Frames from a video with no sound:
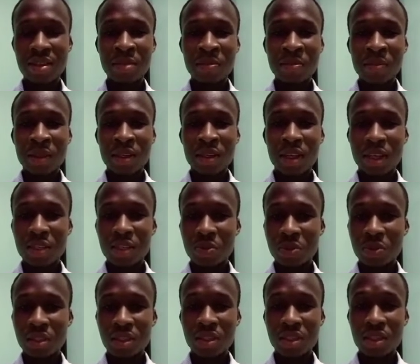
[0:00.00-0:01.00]
as we
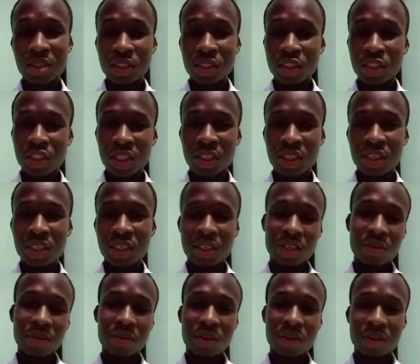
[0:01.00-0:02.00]
journey in our
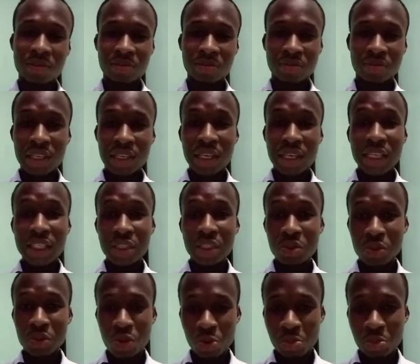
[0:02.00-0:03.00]
new
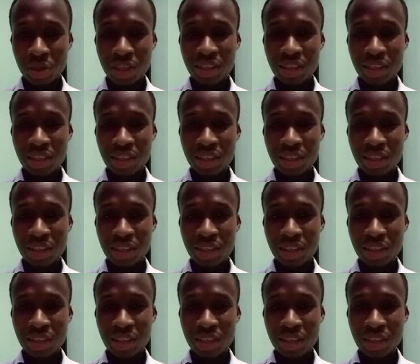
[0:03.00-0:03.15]
topic.